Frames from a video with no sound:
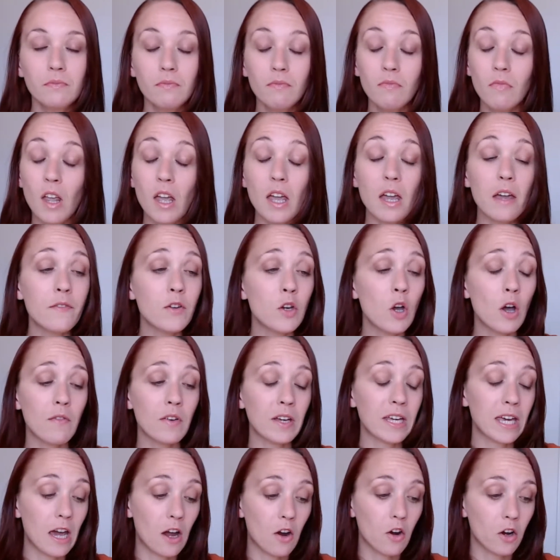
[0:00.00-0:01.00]
If you have a
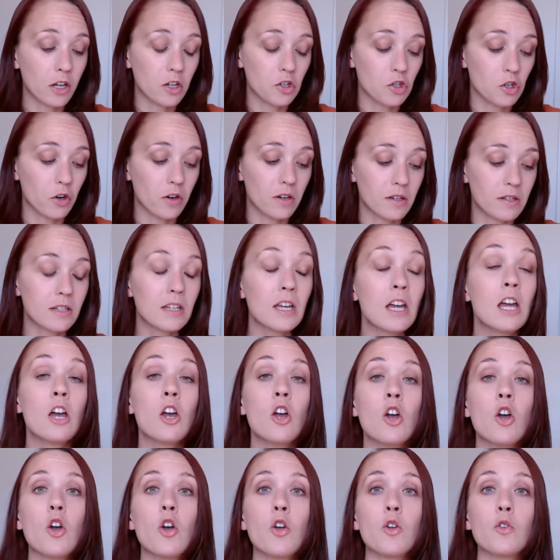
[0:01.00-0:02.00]
caricaturist
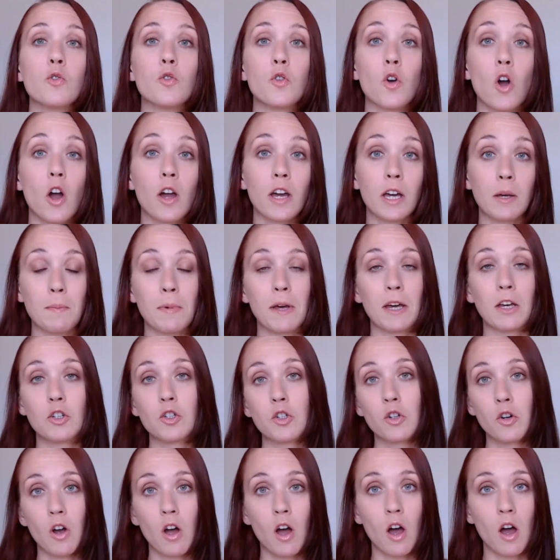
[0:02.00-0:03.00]
drawing a
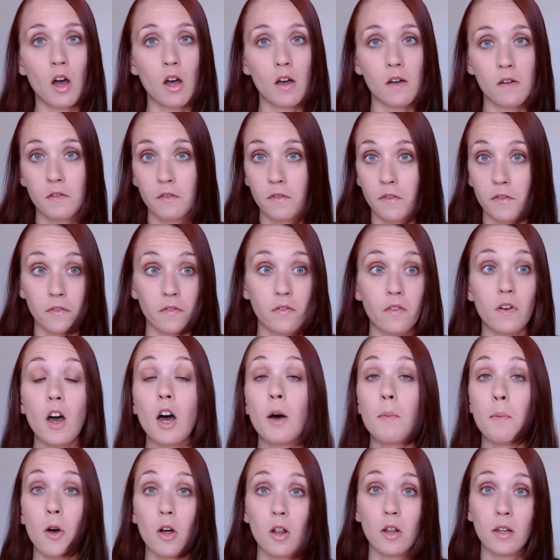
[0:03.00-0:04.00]
picture of a
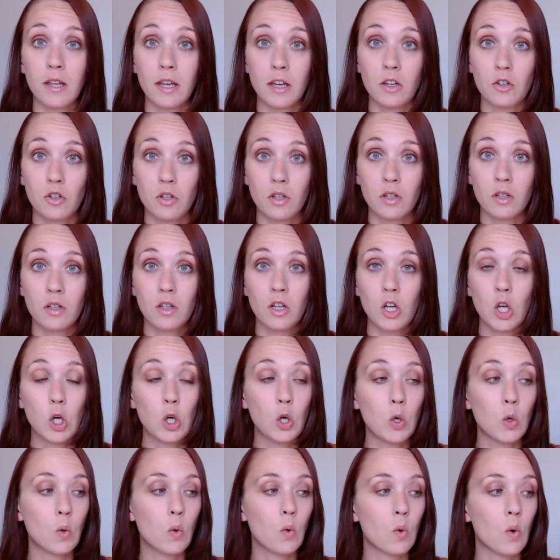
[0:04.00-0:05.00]
politician
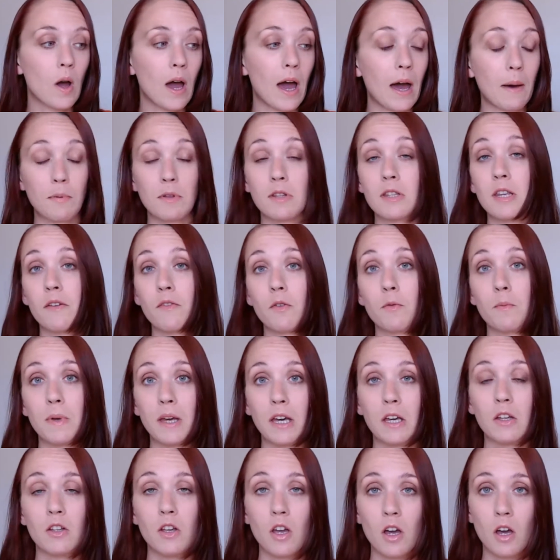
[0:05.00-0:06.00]
who happens to have a
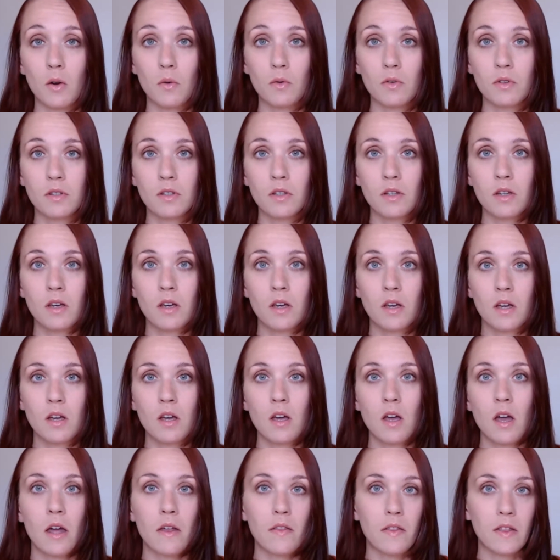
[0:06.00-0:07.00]
big nose,
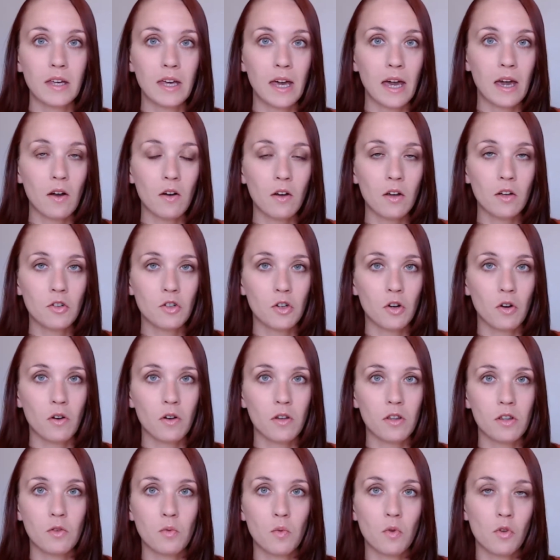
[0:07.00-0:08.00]
the
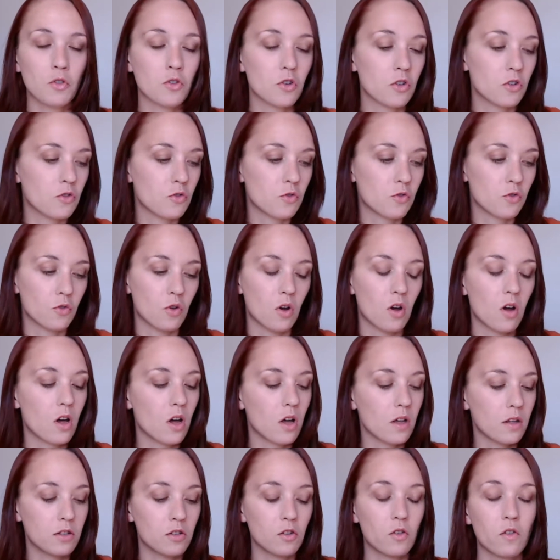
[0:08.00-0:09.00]
caricaturist will just draw
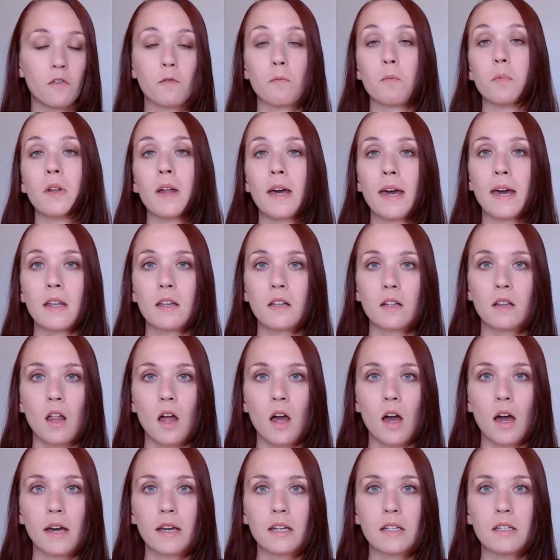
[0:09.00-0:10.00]
sort of bland
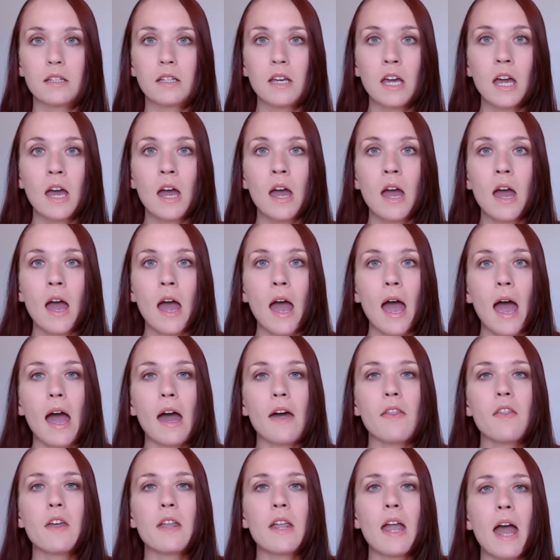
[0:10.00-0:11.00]
lines and
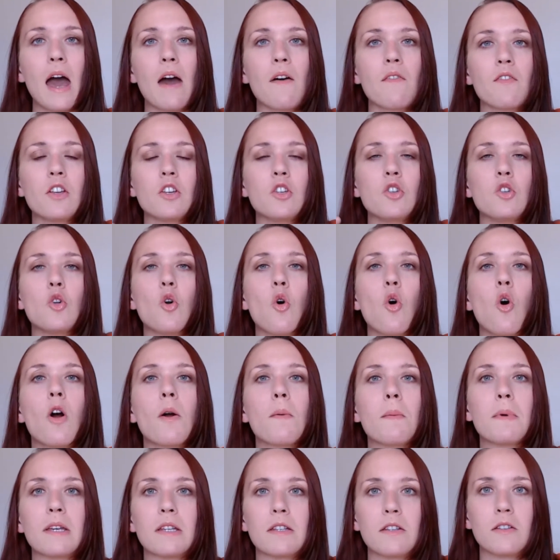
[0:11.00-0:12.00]
then have an
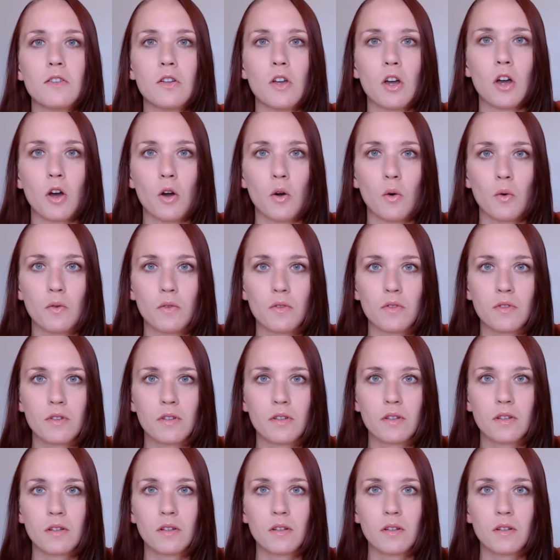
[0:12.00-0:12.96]
enormous nose.